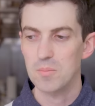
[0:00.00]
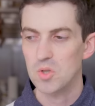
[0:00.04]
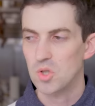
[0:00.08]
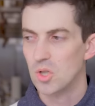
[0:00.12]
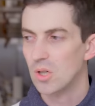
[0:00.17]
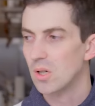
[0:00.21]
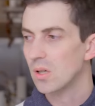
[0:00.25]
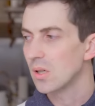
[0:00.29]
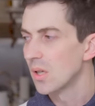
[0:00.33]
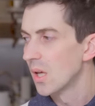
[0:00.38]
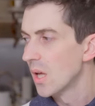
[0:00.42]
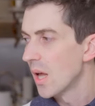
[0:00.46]
I'm
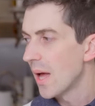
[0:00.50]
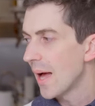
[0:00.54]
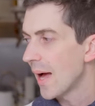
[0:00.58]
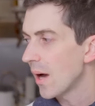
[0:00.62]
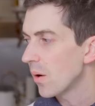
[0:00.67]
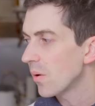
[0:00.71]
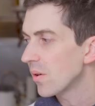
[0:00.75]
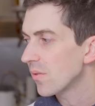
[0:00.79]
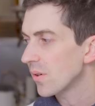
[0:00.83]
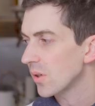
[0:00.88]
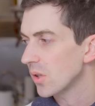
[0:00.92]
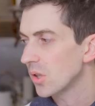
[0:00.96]
sure
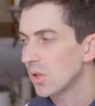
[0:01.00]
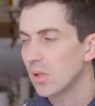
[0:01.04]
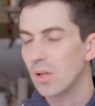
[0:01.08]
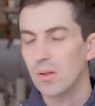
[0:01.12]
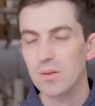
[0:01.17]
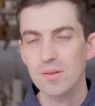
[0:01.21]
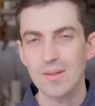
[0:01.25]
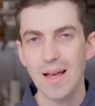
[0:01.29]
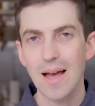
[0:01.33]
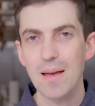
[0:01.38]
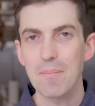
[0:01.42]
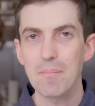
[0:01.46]
however
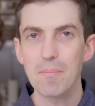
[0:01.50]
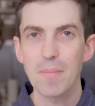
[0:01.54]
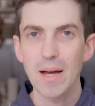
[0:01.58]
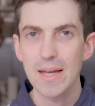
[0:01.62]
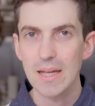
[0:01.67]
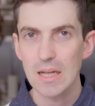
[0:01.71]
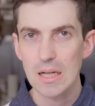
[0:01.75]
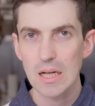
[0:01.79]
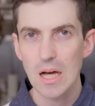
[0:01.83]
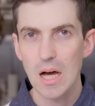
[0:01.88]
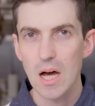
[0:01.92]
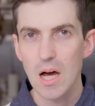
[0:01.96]
close I
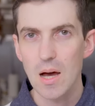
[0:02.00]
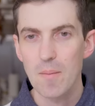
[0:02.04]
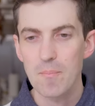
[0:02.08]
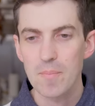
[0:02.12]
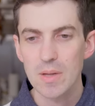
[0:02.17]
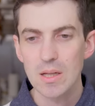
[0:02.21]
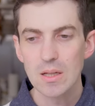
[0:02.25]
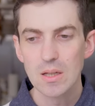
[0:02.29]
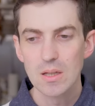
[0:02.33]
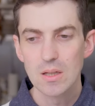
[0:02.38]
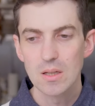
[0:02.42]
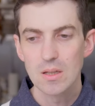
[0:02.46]
might
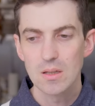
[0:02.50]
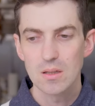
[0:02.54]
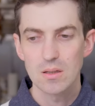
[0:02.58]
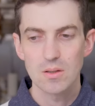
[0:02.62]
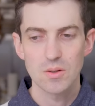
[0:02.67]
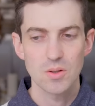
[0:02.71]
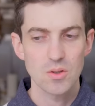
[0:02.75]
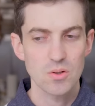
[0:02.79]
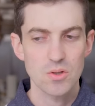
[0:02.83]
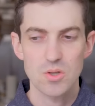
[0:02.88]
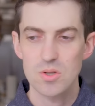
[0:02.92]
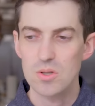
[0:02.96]
come,
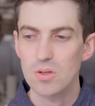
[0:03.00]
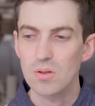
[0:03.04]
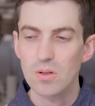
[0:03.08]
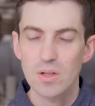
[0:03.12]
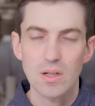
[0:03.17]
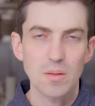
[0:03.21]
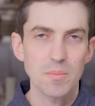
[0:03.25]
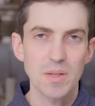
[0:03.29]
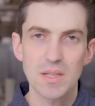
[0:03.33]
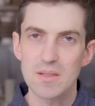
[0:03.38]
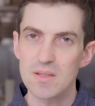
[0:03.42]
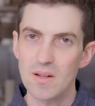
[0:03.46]
there's still
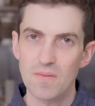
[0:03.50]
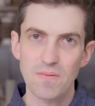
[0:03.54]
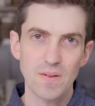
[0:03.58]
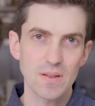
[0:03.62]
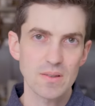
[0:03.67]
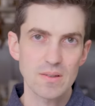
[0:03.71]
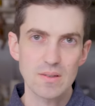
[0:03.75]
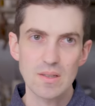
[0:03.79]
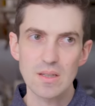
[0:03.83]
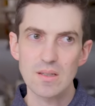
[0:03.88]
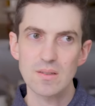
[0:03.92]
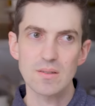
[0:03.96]
going to be
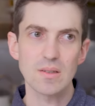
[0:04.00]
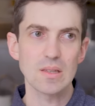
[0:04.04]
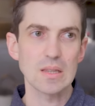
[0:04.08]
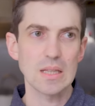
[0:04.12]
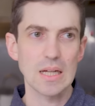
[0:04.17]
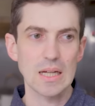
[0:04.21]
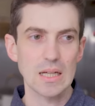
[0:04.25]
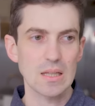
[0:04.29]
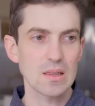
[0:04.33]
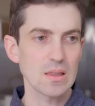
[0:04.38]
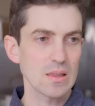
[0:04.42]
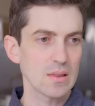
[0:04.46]
differences and
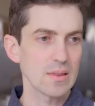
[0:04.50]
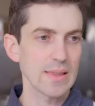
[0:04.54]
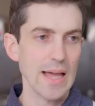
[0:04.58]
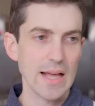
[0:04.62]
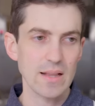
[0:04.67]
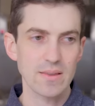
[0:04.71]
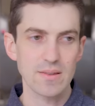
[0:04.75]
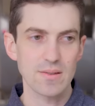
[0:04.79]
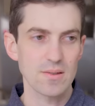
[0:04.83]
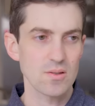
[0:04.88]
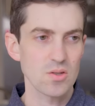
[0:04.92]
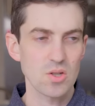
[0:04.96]
like
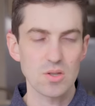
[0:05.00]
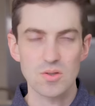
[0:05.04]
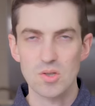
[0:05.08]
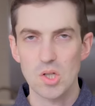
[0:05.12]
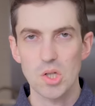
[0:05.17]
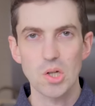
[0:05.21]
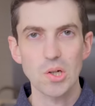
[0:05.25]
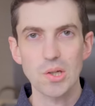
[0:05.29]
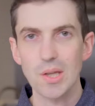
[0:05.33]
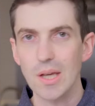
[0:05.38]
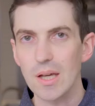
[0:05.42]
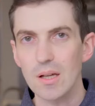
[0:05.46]
that's
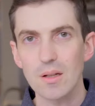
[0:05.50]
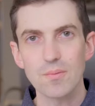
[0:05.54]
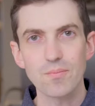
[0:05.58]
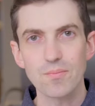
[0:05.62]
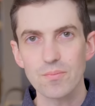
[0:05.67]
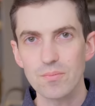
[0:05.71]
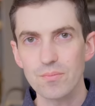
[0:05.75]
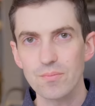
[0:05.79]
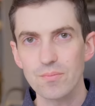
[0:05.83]
just cooking.